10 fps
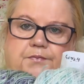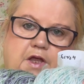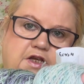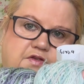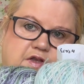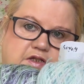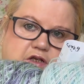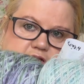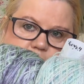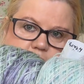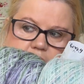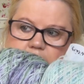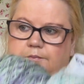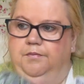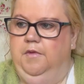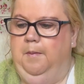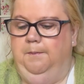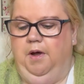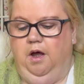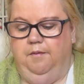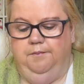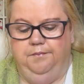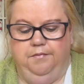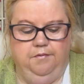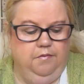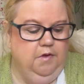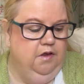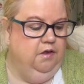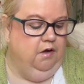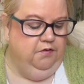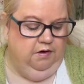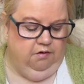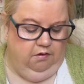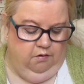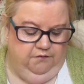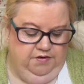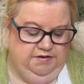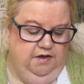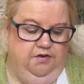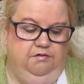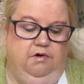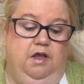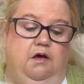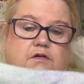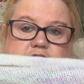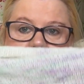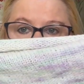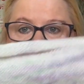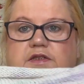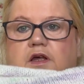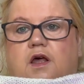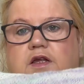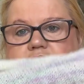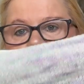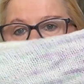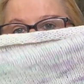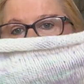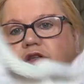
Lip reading: each of these goes with that. But there are obviously 3 yarns in this, so I've used